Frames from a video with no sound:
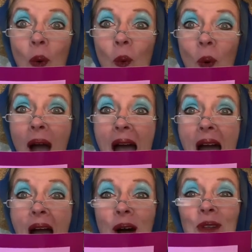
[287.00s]

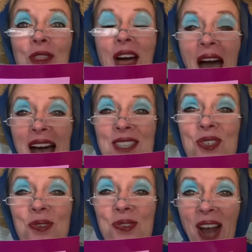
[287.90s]
Wow, that's
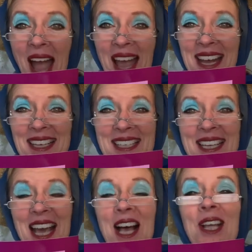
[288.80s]
right!
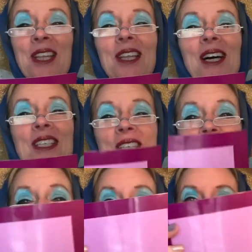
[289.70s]
The
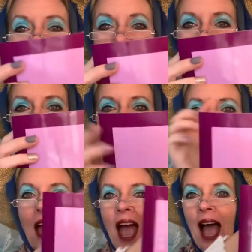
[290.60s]
square
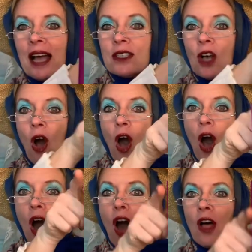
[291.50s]
has
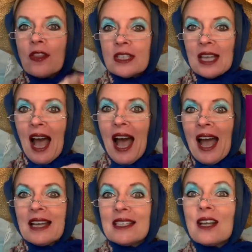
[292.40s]
all the
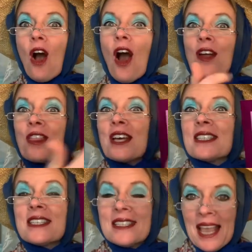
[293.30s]
sides are the
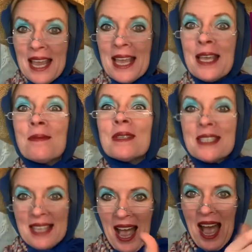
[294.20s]
same
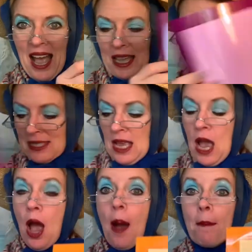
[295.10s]
size,
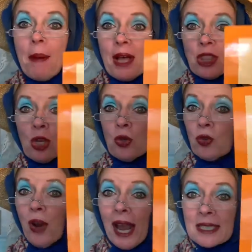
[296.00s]
but the
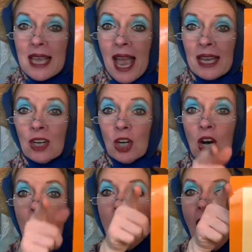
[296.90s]

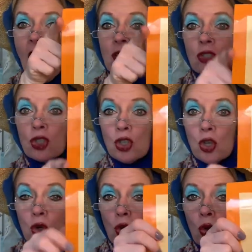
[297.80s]
rectangle has
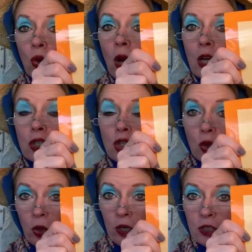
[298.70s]
two
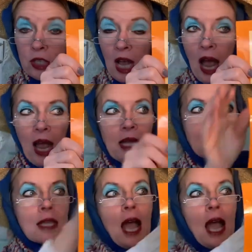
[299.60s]
shorter sides